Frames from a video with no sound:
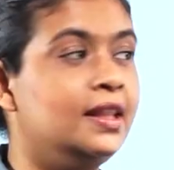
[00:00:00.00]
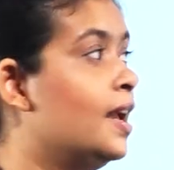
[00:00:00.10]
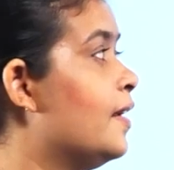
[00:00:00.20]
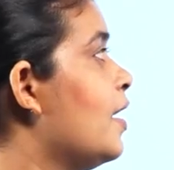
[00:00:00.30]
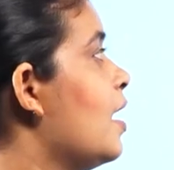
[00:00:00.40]

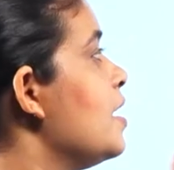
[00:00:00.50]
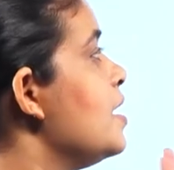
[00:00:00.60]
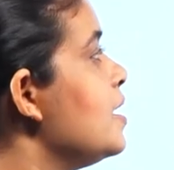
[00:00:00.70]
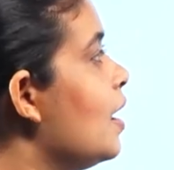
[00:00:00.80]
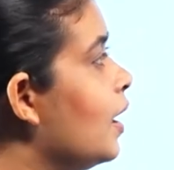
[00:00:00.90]
there are
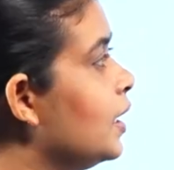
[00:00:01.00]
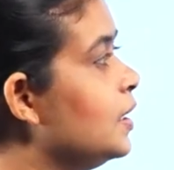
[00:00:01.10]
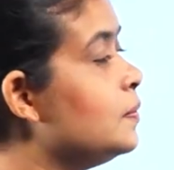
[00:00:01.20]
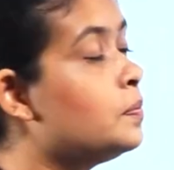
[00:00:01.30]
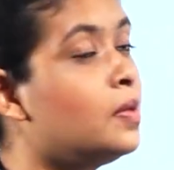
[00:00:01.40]

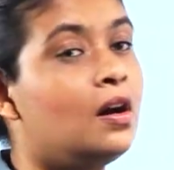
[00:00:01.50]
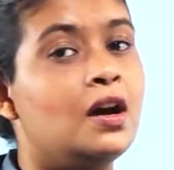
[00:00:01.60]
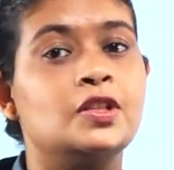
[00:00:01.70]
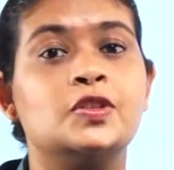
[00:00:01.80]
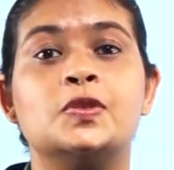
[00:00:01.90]
9
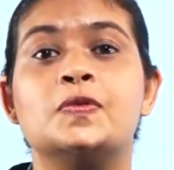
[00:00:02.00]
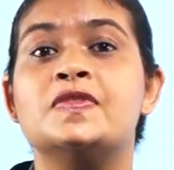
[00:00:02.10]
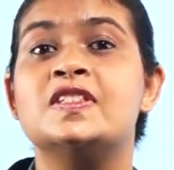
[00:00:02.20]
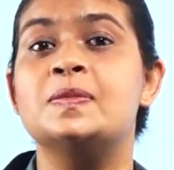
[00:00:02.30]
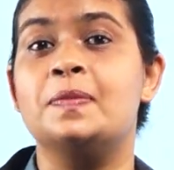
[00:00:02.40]
parts of
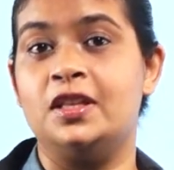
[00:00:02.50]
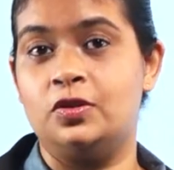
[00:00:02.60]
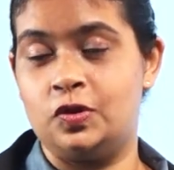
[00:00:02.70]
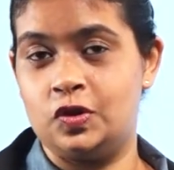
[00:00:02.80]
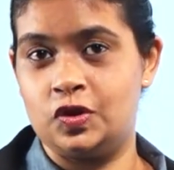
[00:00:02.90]

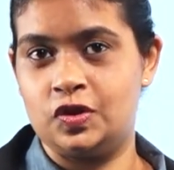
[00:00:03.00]
speech.